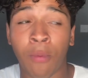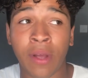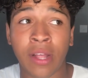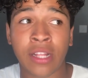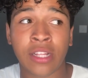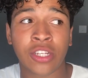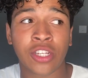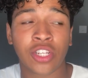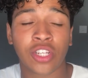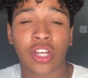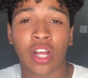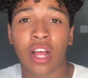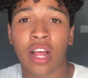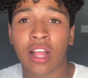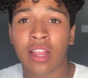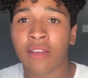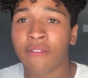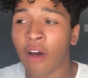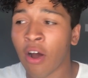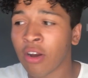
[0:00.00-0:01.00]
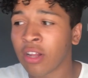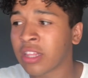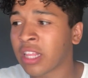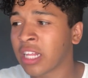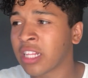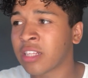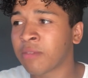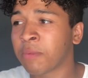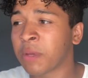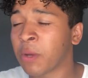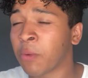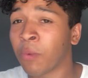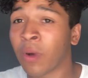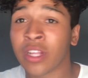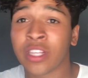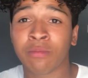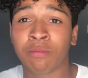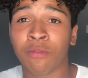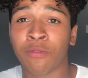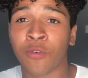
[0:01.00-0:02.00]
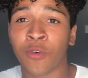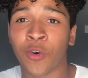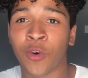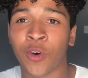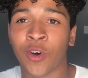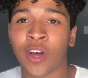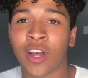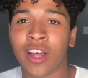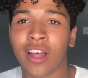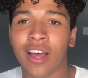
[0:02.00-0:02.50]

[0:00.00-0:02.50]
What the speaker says: which they've only done to me once before.